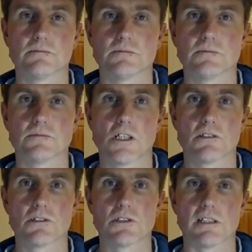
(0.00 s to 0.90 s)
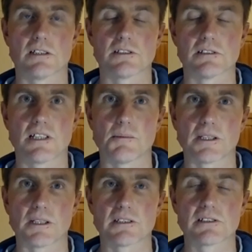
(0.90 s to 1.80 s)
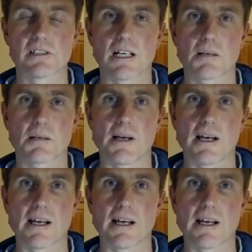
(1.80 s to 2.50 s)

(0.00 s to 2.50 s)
Chest and stomach suck back in.